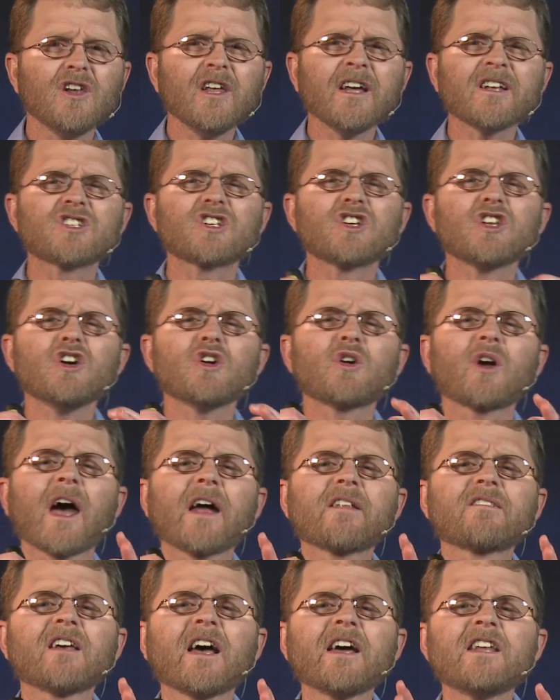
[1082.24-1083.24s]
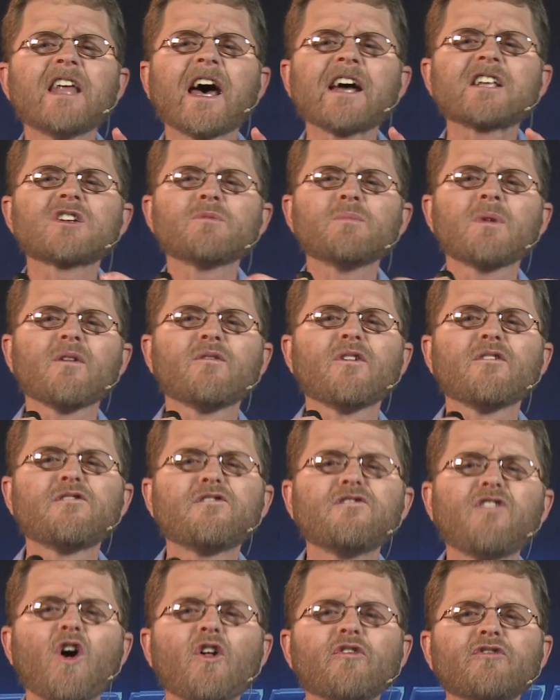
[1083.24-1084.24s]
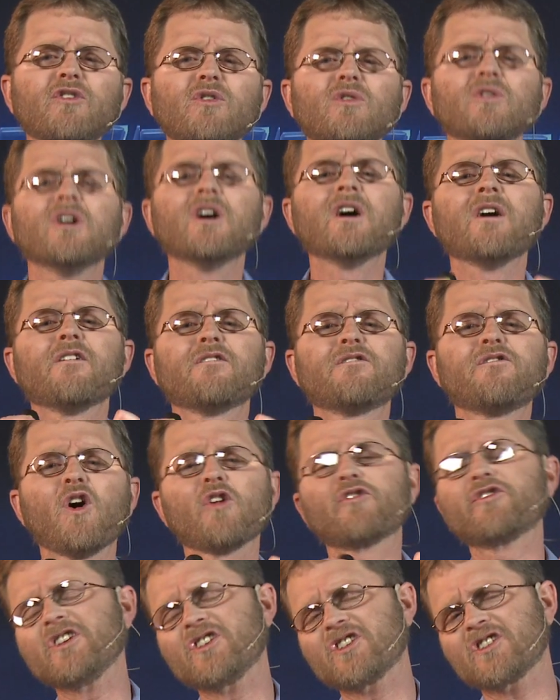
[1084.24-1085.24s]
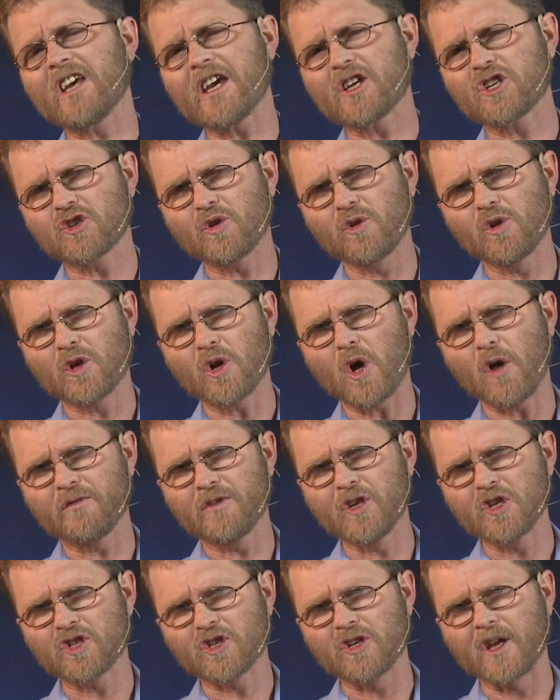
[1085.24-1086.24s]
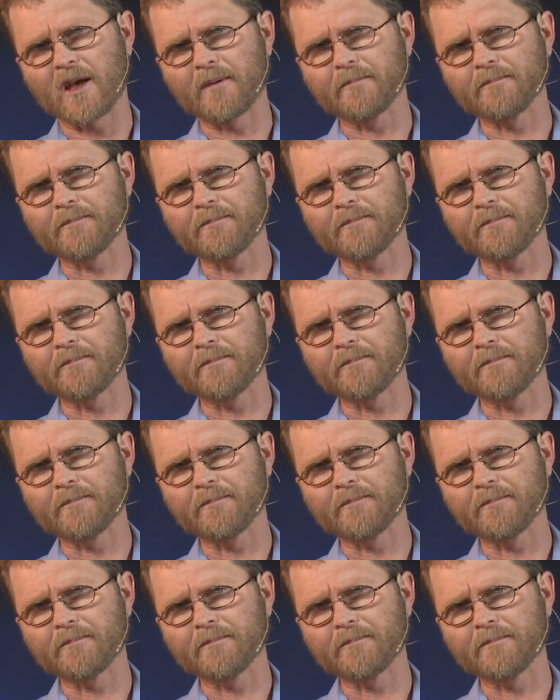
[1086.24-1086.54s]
Let's look at the anatomy of a faulty sexual conditioning.